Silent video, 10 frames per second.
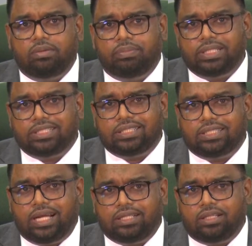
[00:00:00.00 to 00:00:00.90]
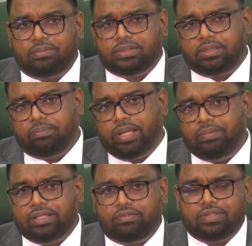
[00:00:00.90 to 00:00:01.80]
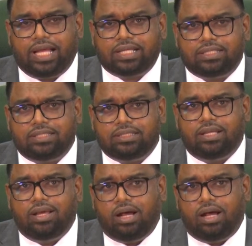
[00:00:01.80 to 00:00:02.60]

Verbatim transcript: business startups, the payment of taxes,